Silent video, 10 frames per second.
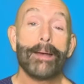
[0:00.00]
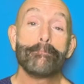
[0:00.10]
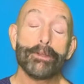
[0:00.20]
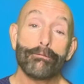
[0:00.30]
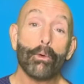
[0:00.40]

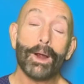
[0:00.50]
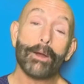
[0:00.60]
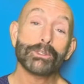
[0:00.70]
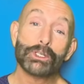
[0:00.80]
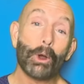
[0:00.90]
Before I
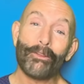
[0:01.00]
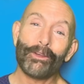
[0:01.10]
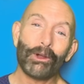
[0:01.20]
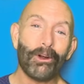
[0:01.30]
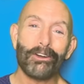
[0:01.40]
was called the
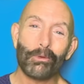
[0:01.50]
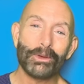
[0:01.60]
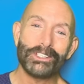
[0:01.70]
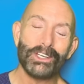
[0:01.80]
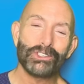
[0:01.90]
Carnivore
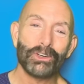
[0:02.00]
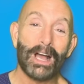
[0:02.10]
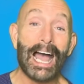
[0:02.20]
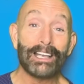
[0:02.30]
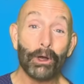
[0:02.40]
Teacher,
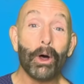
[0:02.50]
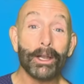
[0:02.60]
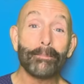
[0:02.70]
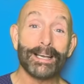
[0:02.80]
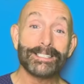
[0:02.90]
I
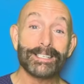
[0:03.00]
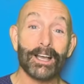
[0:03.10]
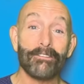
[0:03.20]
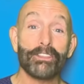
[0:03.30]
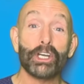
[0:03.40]
called
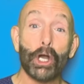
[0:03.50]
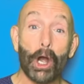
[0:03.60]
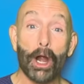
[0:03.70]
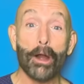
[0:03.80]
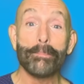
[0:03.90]
myself the
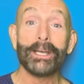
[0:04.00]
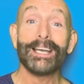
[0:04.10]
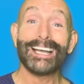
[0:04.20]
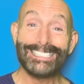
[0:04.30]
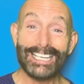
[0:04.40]
Carb
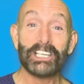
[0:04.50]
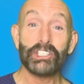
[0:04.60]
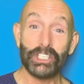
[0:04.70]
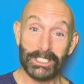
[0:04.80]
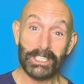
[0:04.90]

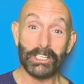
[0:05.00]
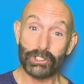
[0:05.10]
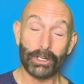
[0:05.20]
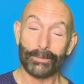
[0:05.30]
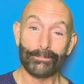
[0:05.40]
Addiction
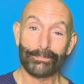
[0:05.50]
Teacher.